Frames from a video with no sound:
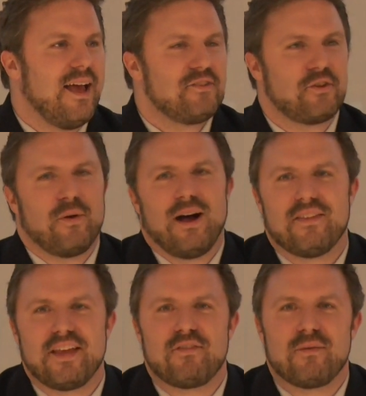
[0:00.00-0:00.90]
So
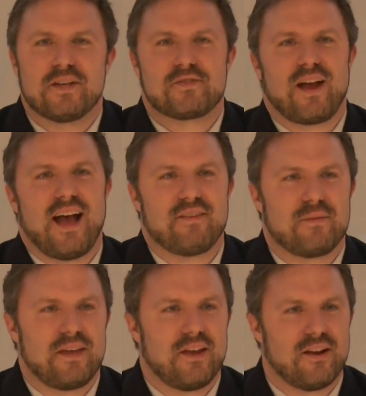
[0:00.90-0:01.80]
thank you very much for having
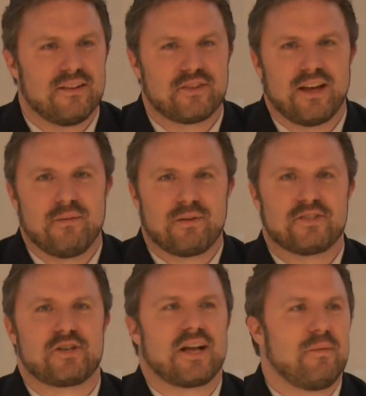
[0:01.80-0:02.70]
me here. It's a
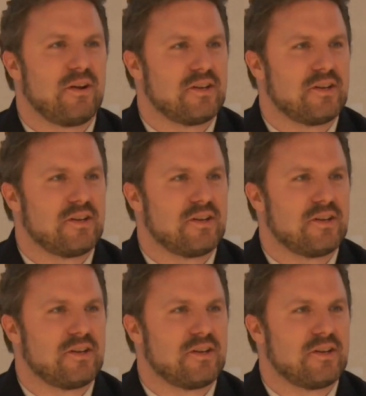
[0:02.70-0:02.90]
pleasure to come here